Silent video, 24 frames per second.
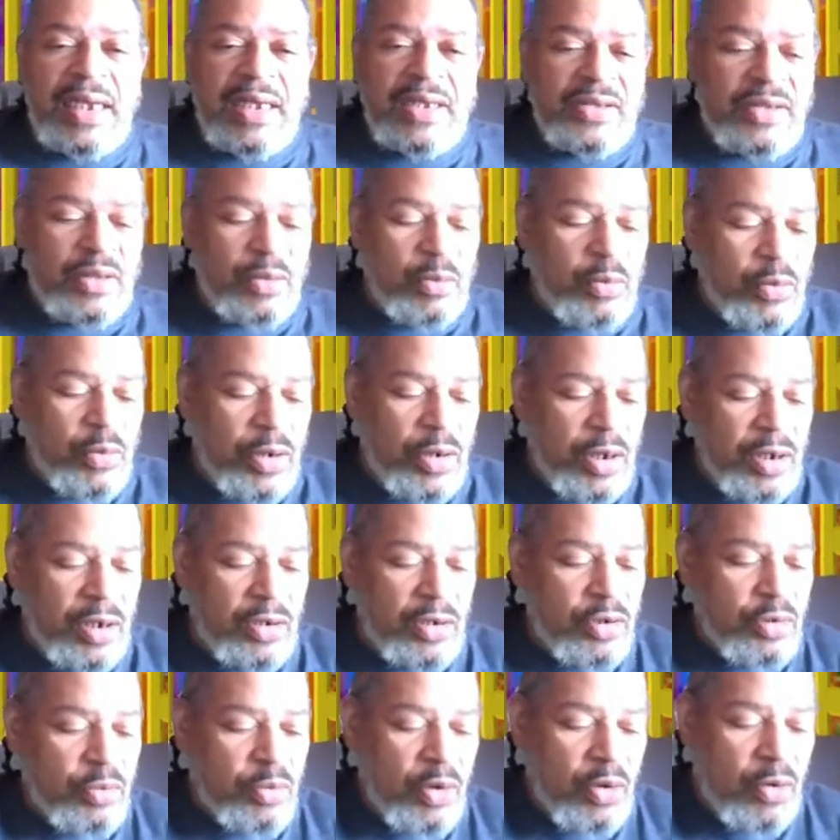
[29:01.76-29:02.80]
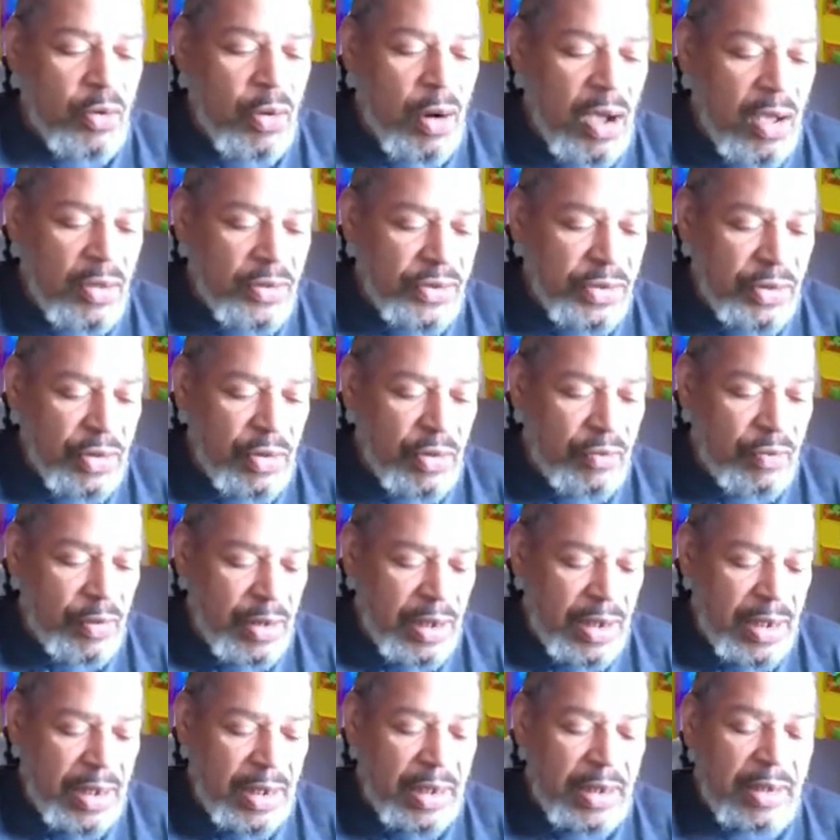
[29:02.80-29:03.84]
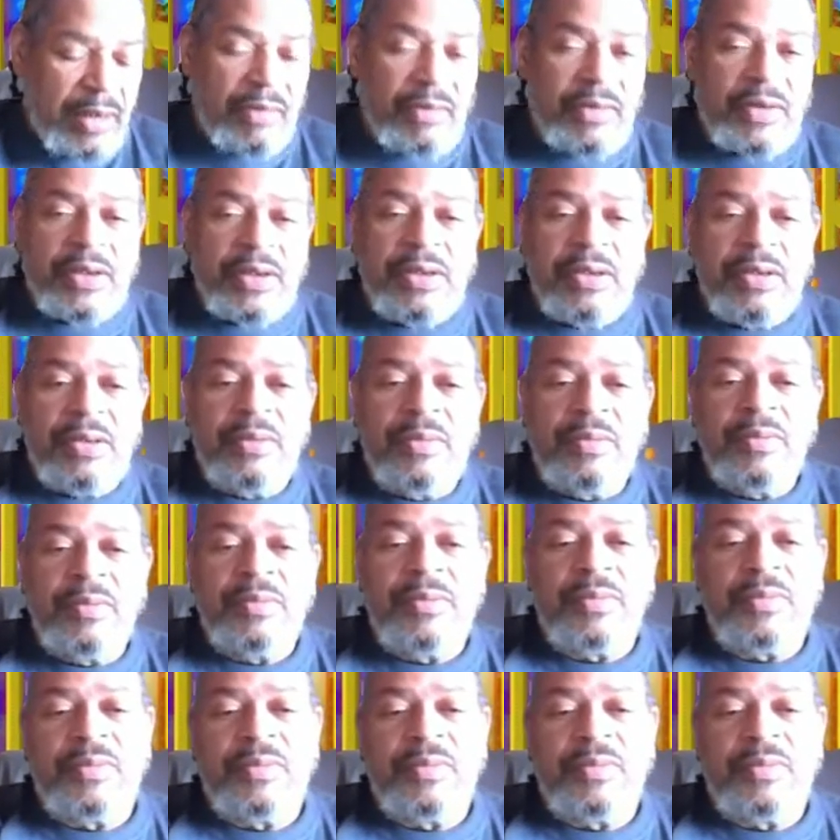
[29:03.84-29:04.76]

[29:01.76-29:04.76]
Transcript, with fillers: is the one who will cross over ahead of you,